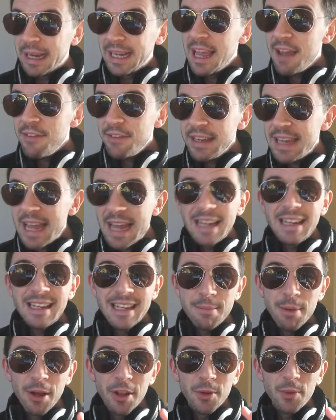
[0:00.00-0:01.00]
Kevin Kennedy,
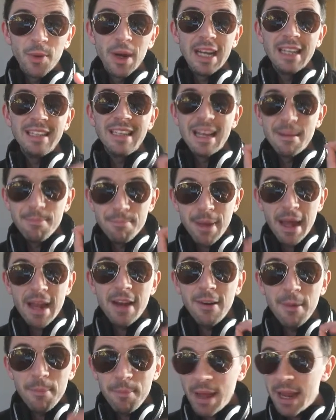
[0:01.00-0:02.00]
by the way, is getting
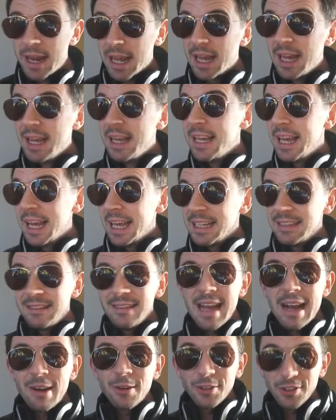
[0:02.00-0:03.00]
better and better and is
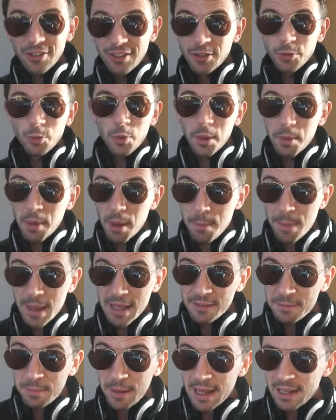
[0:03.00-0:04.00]
now considered one of my
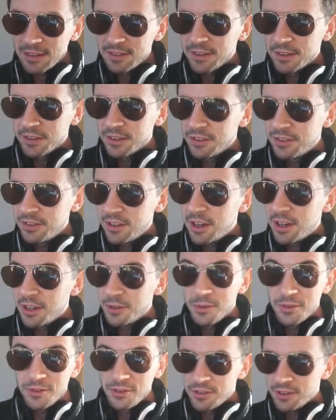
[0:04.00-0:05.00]
best players on the side,
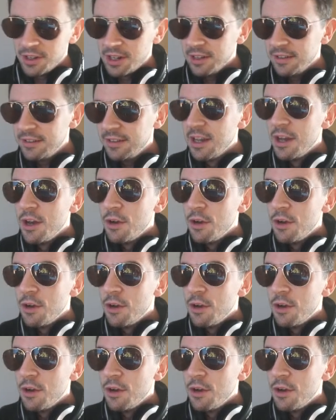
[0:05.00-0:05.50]
which is nice.